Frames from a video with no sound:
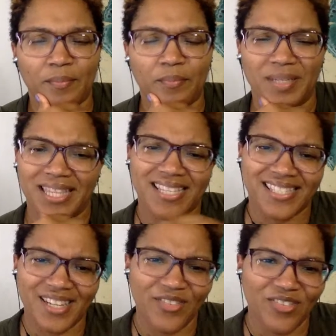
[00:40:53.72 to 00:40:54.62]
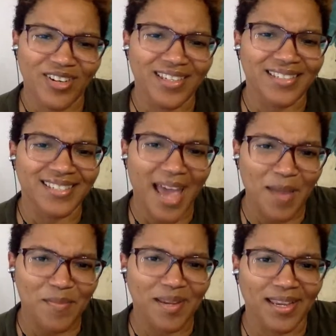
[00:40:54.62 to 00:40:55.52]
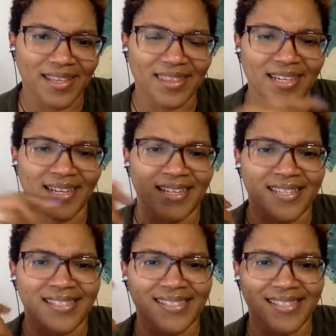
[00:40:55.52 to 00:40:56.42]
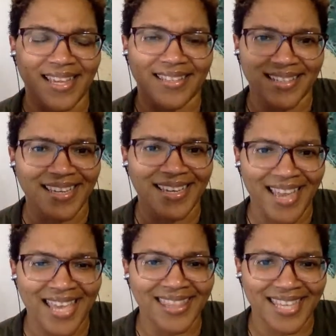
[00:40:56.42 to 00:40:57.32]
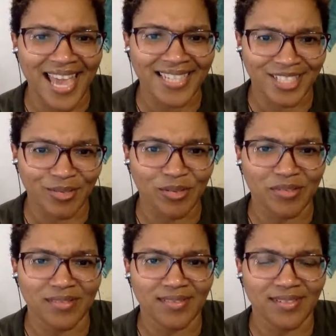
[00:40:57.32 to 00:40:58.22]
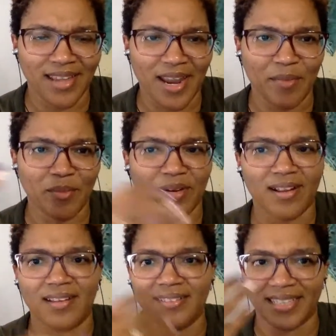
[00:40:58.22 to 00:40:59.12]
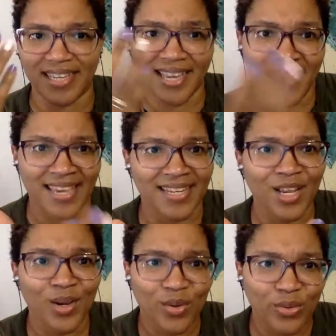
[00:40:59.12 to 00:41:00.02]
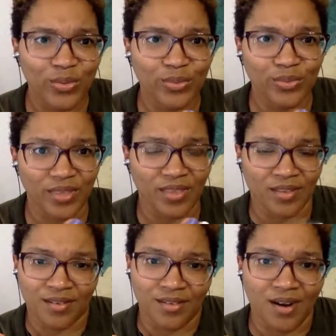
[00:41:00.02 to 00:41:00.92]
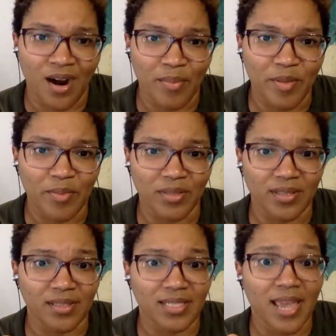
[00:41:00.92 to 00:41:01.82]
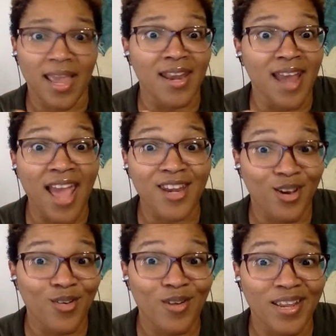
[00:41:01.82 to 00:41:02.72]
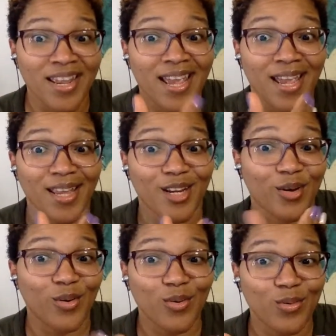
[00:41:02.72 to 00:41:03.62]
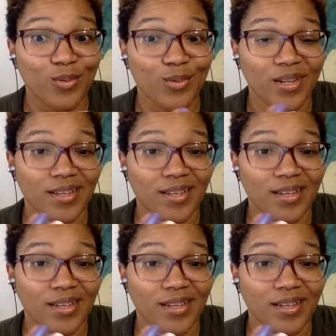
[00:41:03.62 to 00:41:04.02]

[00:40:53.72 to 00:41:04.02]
but that's different typing it than it is like looking at the actual camera, looking at who that there are people in the chat, and not knowing, who